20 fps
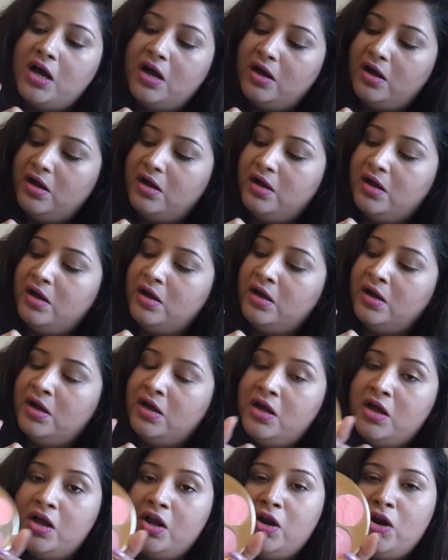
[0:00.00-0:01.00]
a
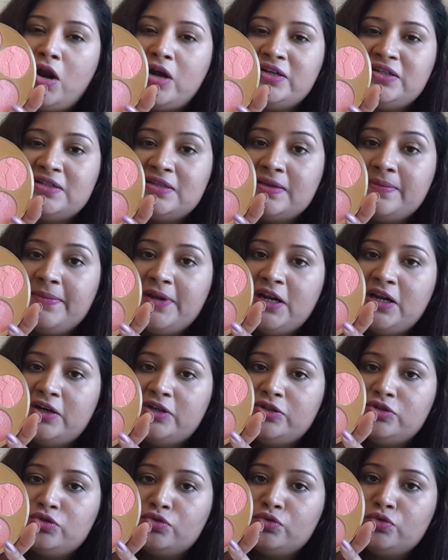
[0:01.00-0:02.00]
lot
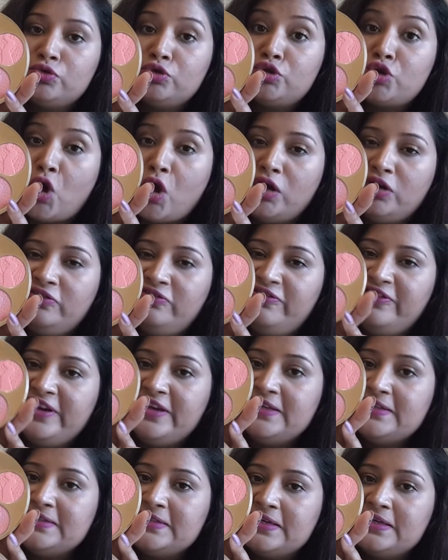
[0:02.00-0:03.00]
similar to Doll
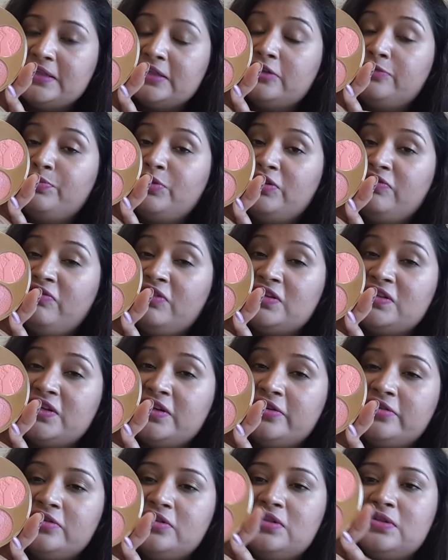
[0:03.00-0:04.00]
Face in the previous
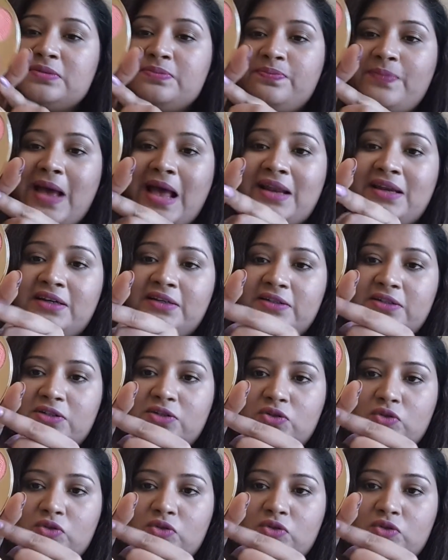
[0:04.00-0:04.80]
year's palette.